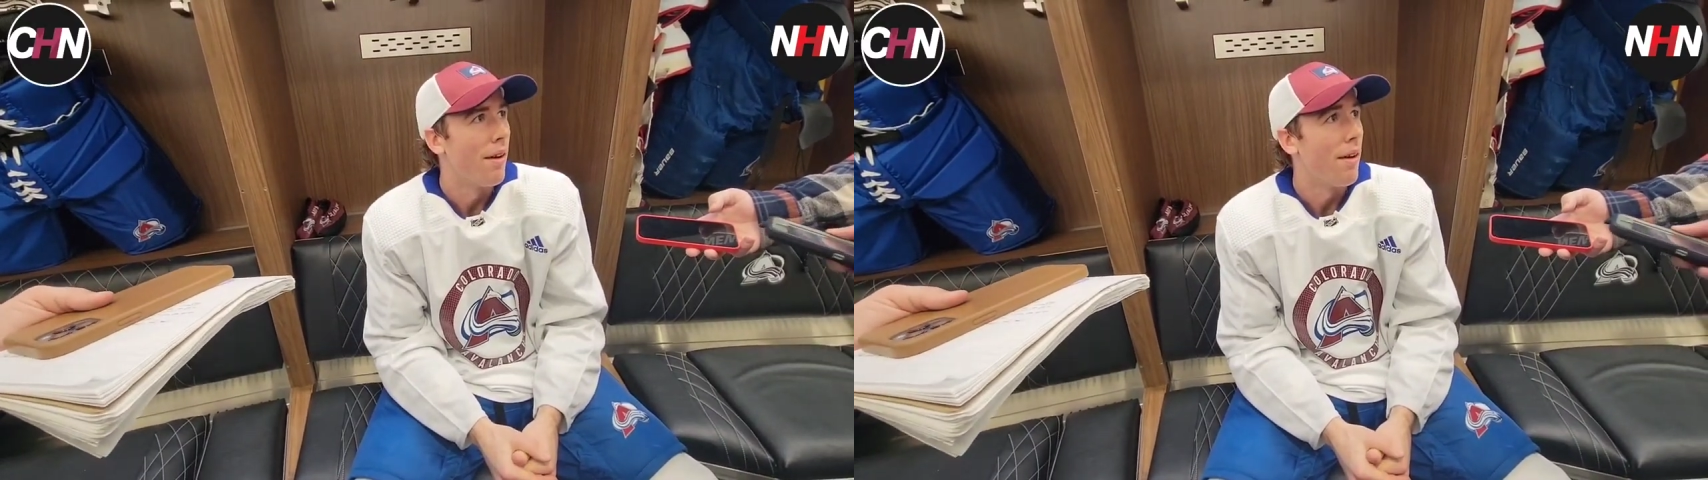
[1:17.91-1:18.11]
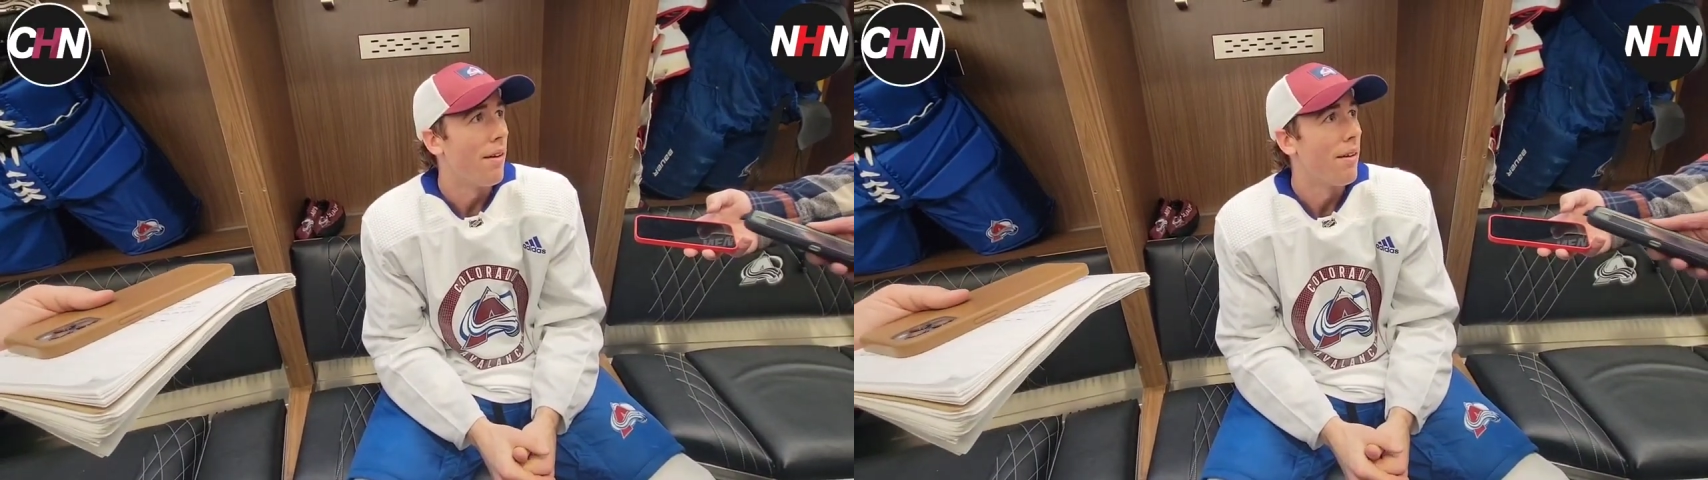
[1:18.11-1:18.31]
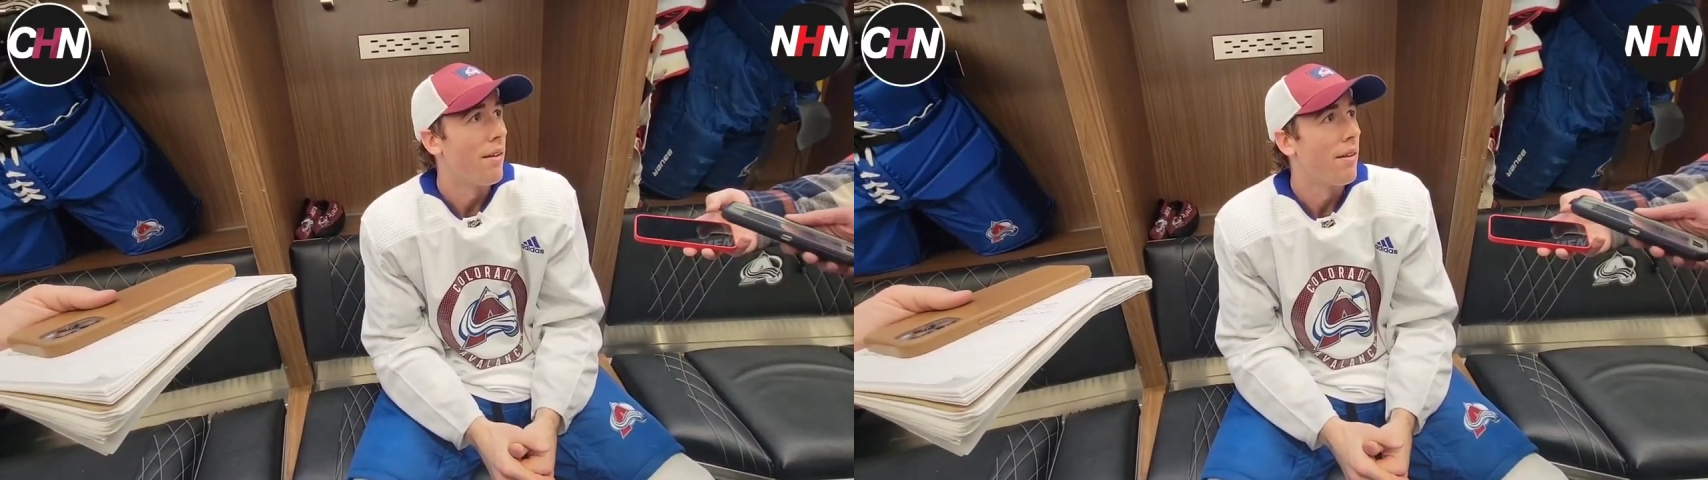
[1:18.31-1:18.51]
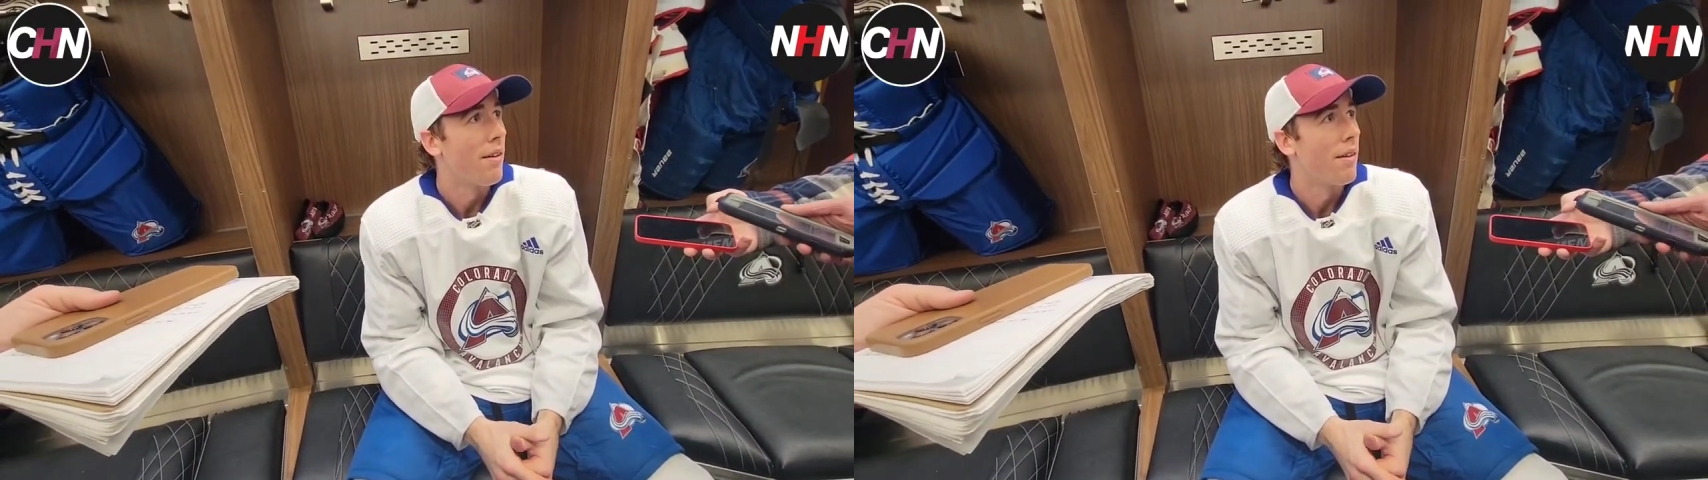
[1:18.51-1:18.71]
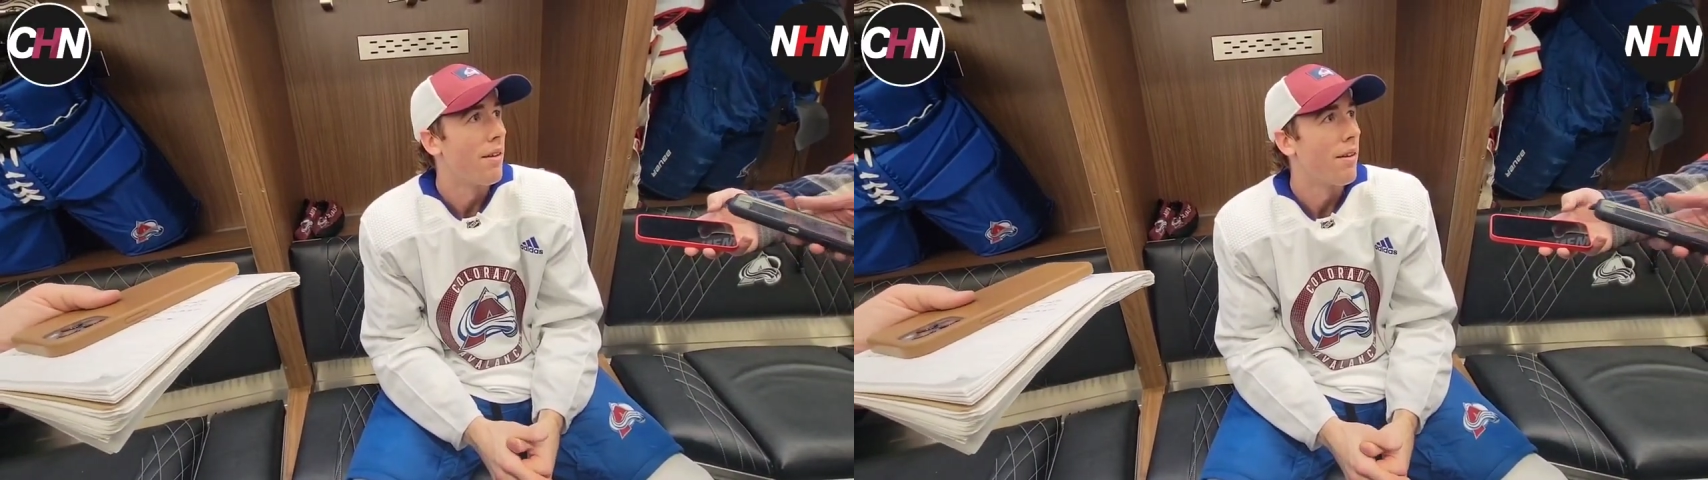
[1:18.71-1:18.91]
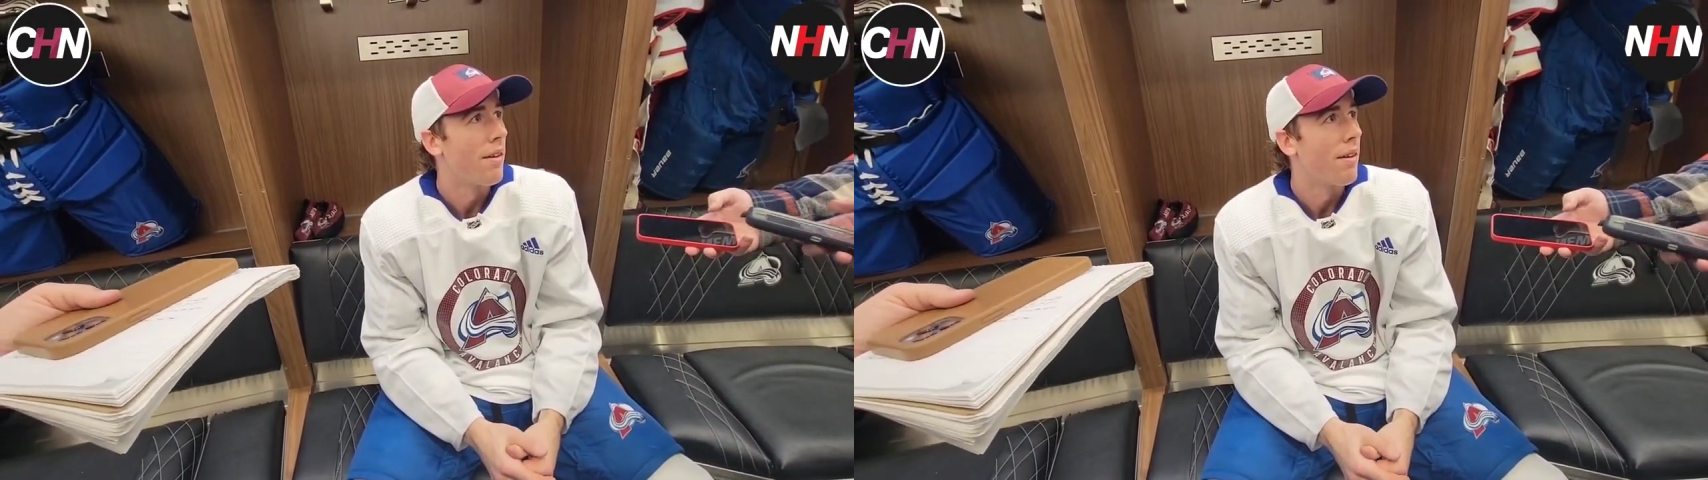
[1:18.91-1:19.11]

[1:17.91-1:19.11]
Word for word: Huh? Who's your favorite player back